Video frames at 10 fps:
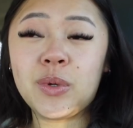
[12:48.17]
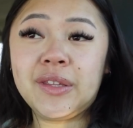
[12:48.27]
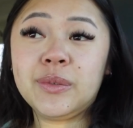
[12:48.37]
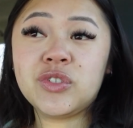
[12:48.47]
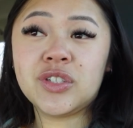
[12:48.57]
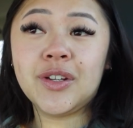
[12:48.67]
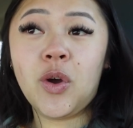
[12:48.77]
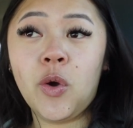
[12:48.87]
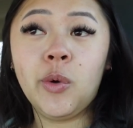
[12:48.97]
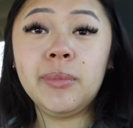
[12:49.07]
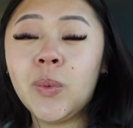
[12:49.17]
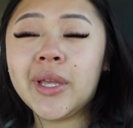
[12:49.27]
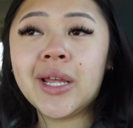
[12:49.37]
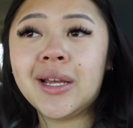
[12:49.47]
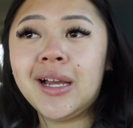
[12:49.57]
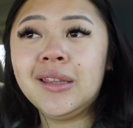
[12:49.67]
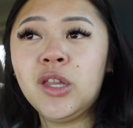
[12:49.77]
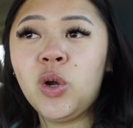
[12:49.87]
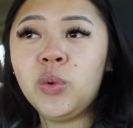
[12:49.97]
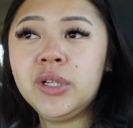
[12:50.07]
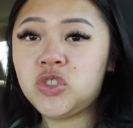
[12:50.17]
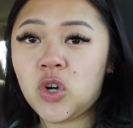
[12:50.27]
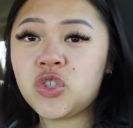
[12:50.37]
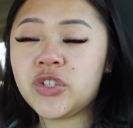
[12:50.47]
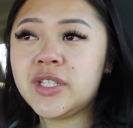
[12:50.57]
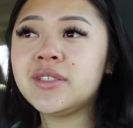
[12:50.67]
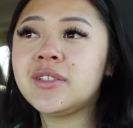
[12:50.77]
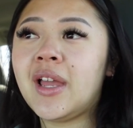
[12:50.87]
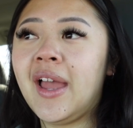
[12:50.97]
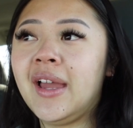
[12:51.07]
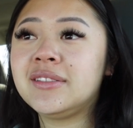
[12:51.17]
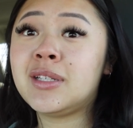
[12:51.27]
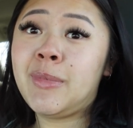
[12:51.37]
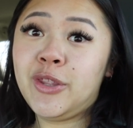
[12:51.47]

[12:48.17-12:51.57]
I think we're just gonna go home. We gotta unload groceries and some